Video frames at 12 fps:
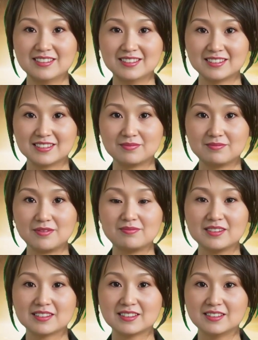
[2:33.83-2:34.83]
the chairman
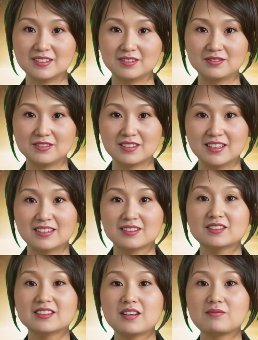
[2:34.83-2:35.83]
of the Taiwan New
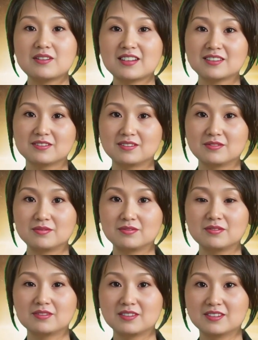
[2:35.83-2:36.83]
Residents Care
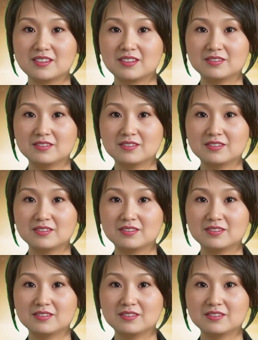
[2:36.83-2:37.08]
Association,